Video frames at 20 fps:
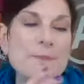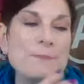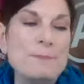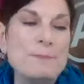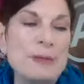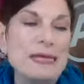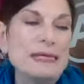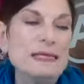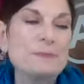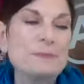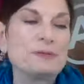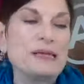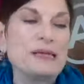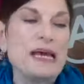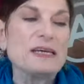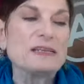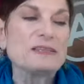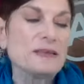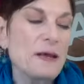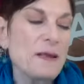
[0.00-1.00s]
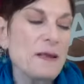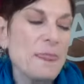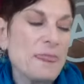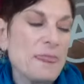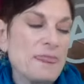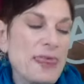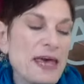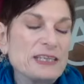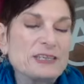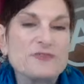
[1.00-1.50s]
and be in a place
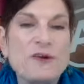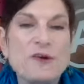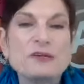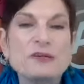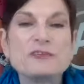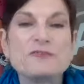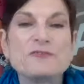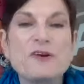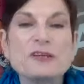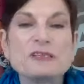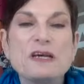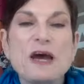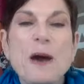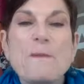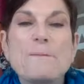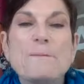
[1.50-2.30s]
that's very diverse,